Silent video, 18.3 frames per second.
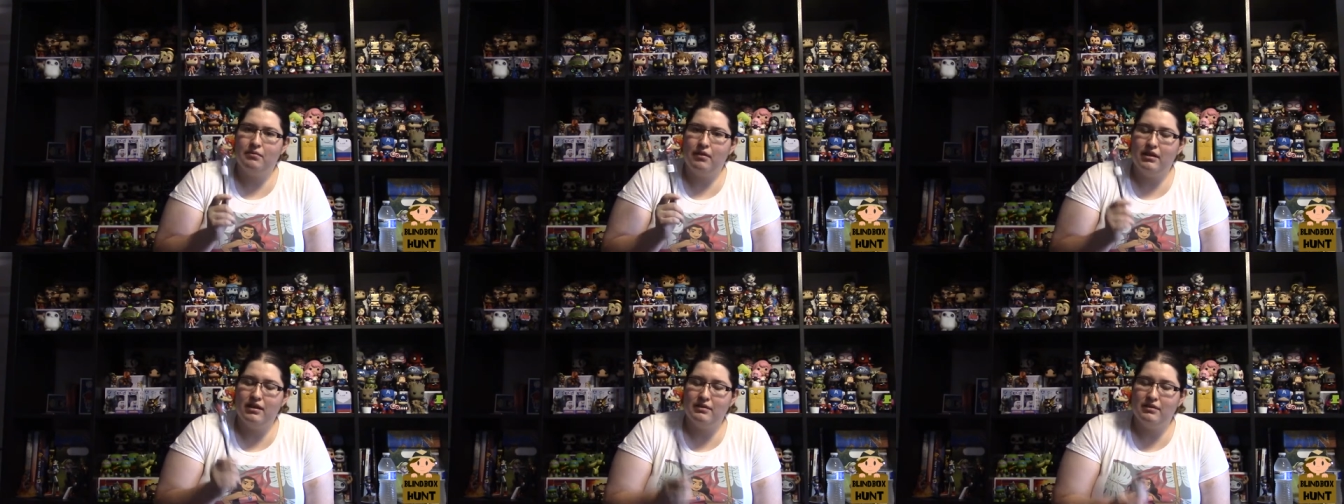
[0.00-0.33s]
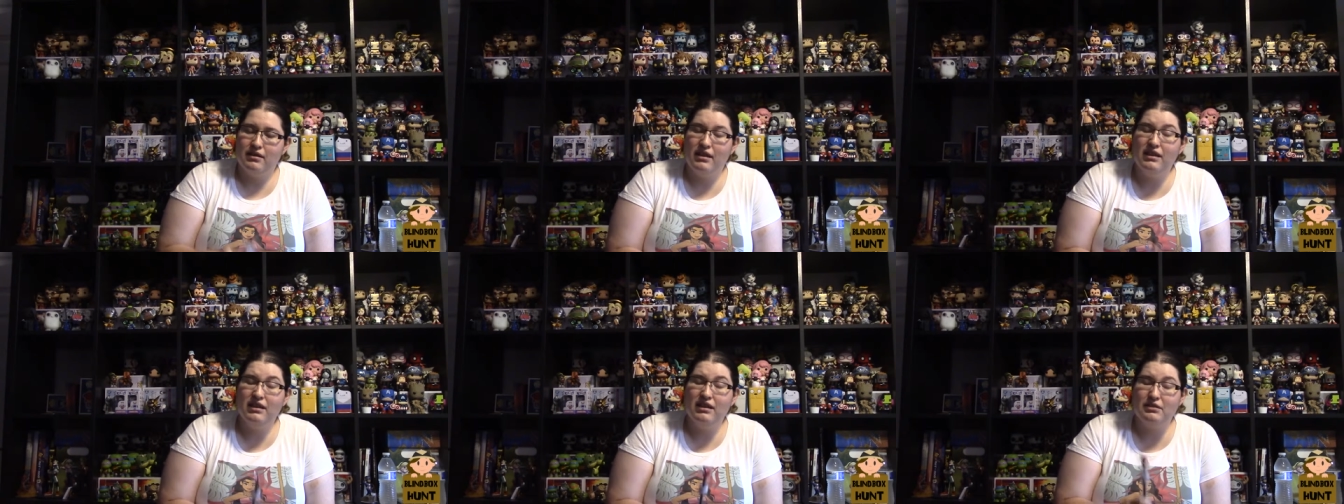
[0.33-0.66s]

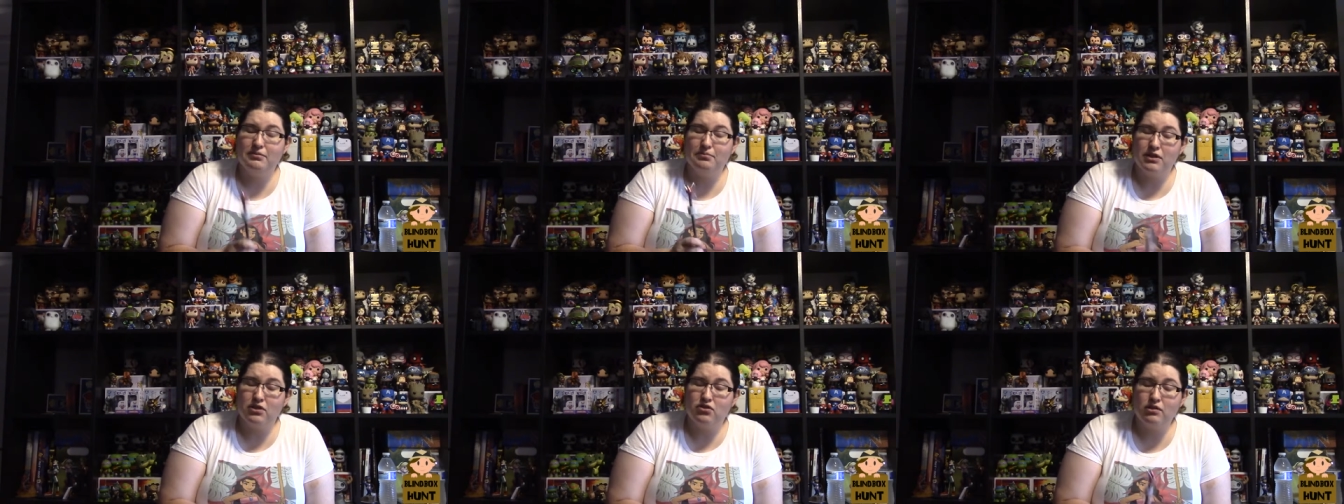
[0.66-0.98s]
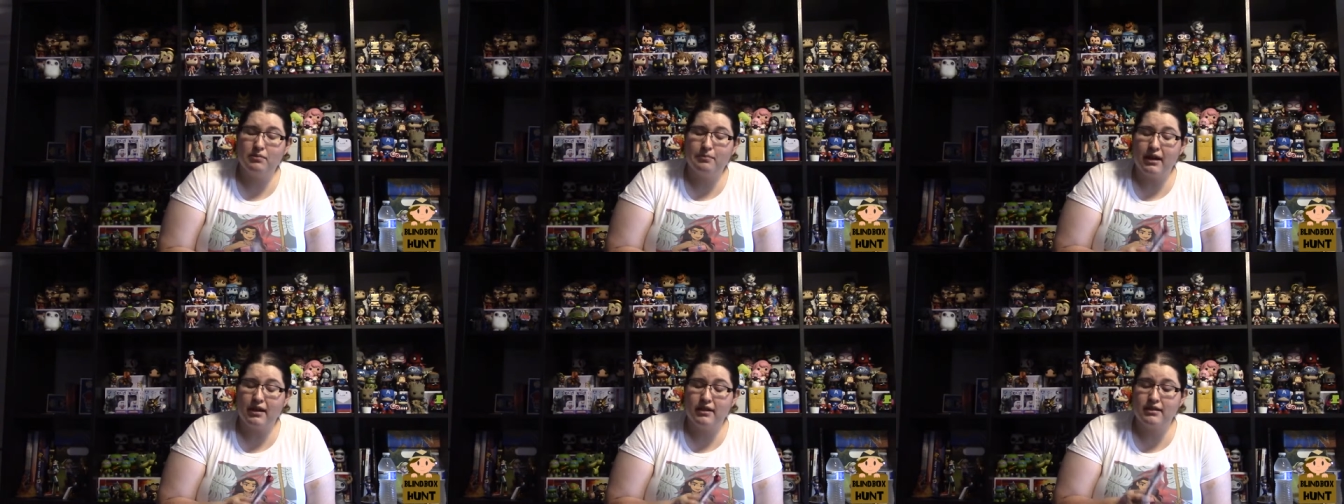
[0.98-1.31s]
in these mystery
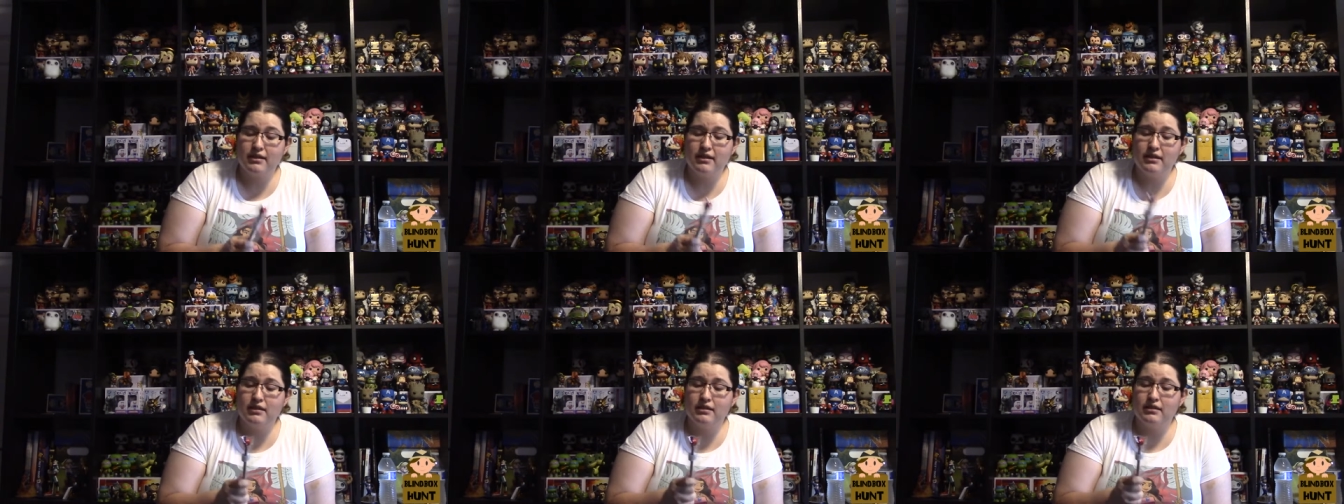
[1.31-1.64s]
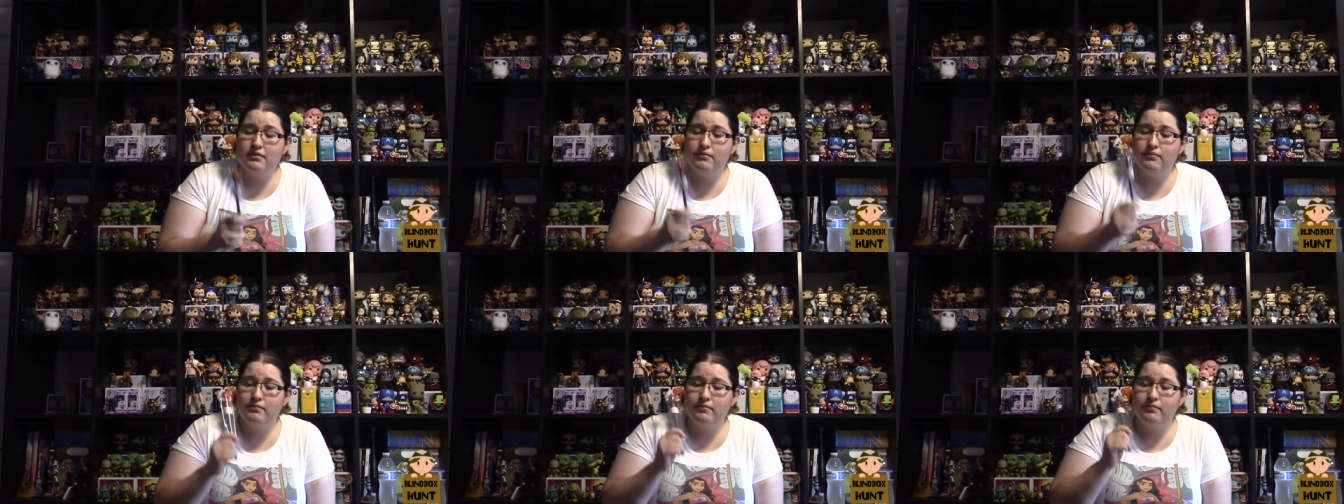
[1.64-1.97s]
boxes
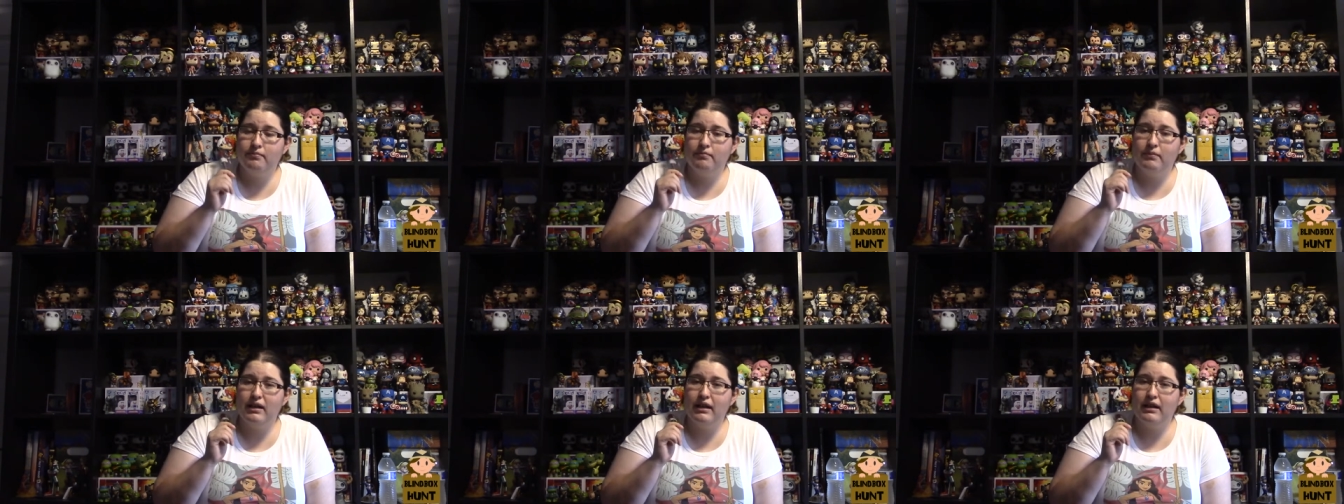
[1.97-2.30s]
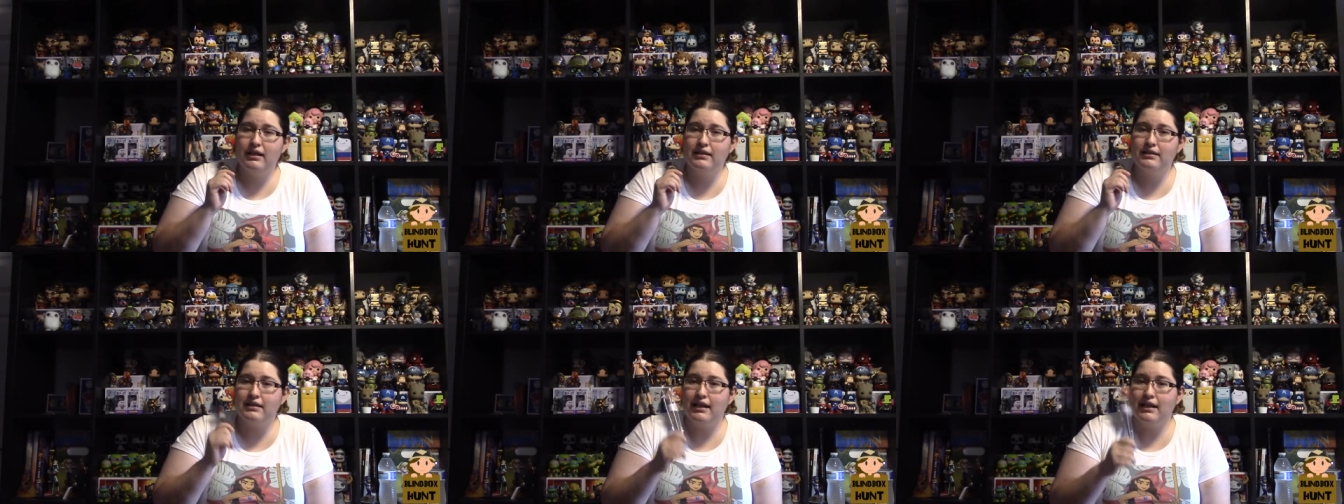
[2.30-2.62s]

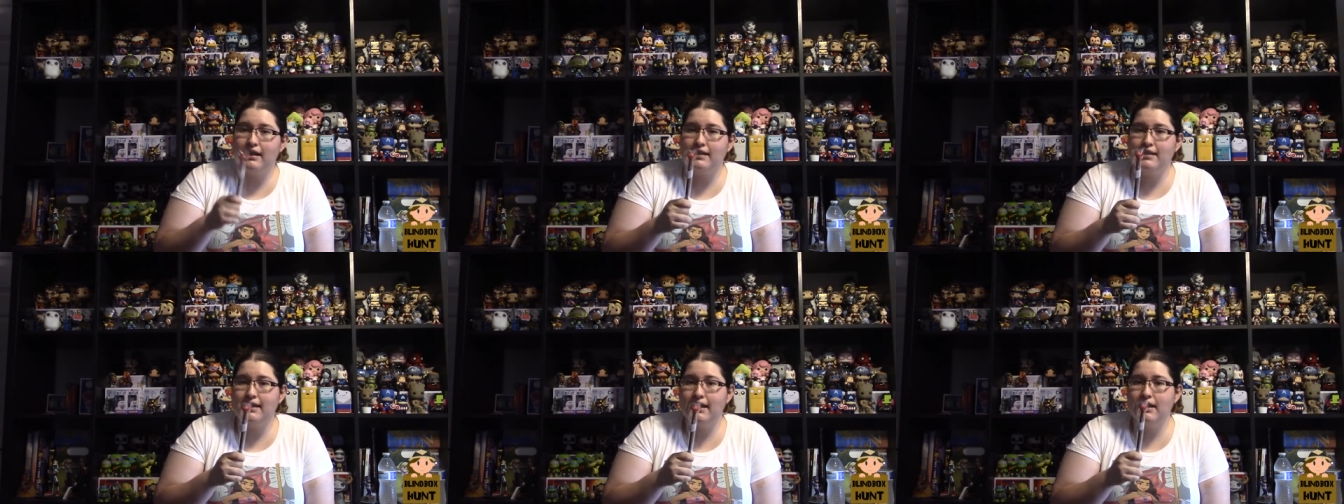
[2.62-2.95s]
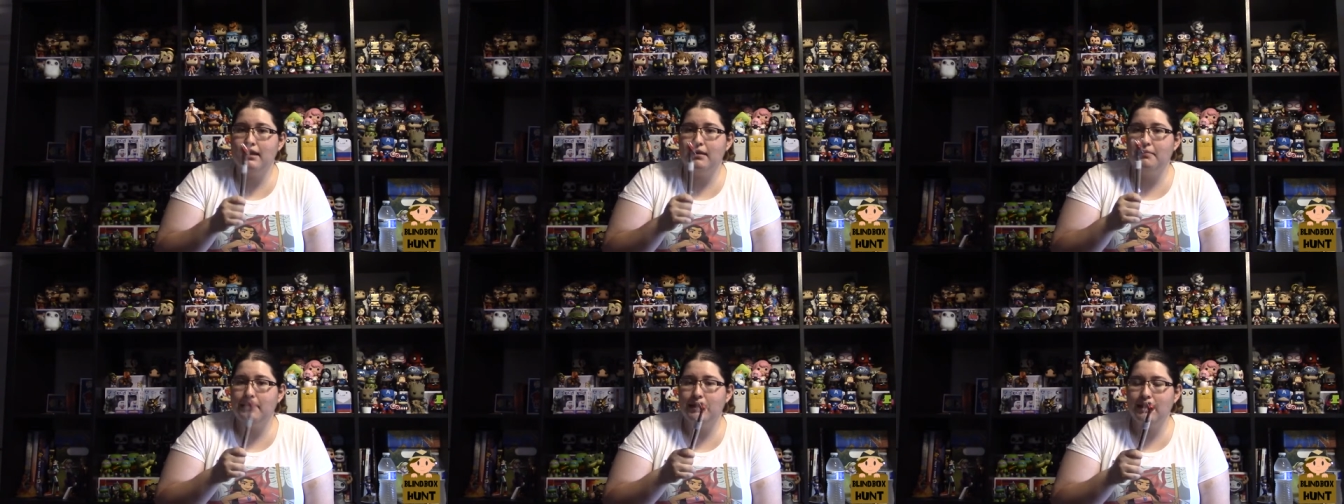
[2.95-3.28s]
because, like I said,
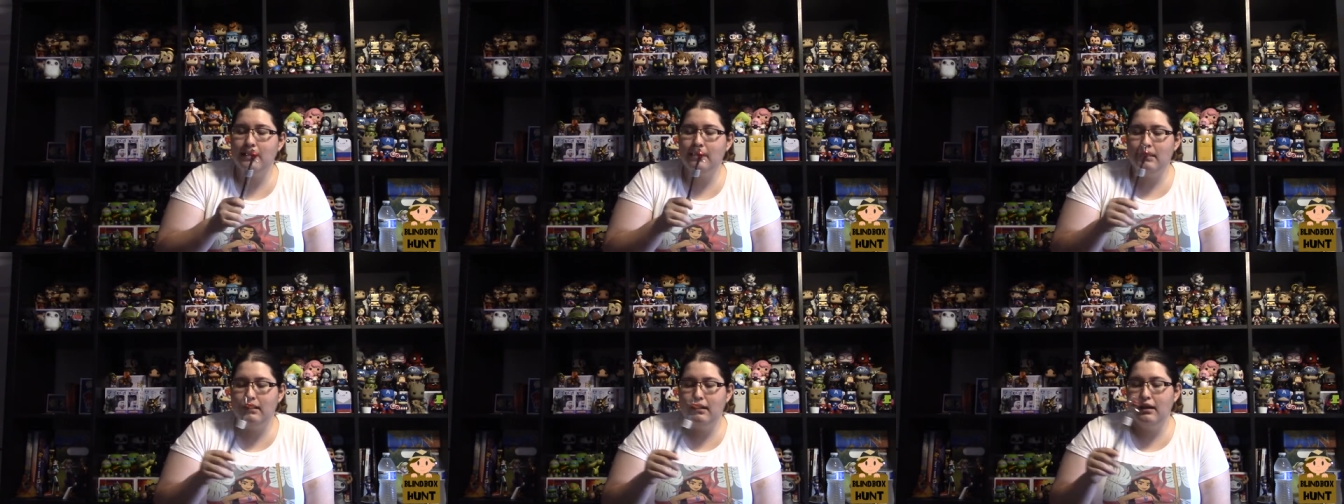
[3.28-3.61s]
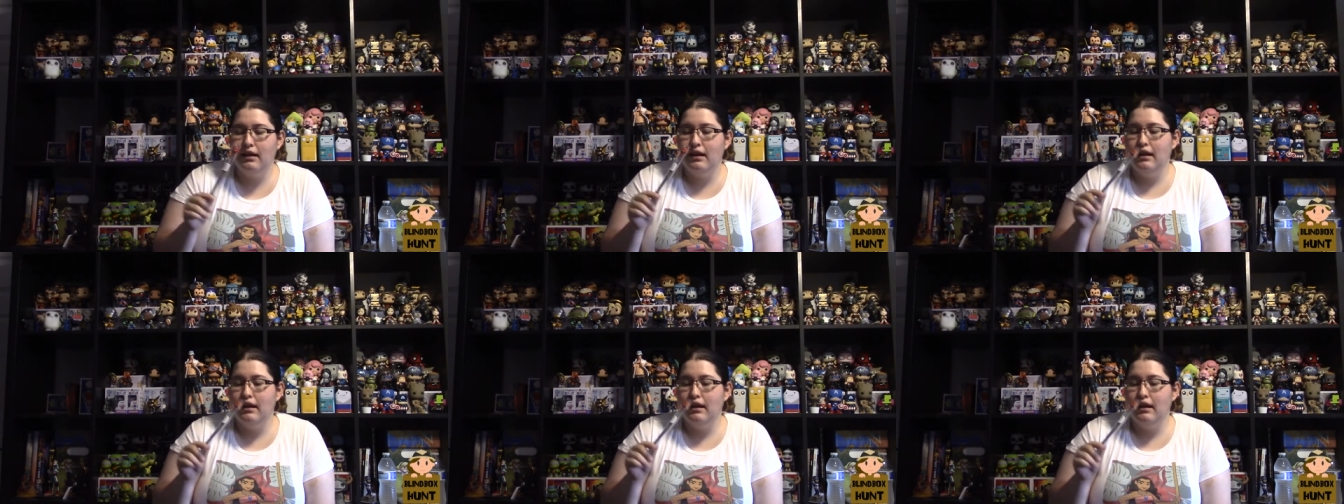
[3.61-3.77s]
the pin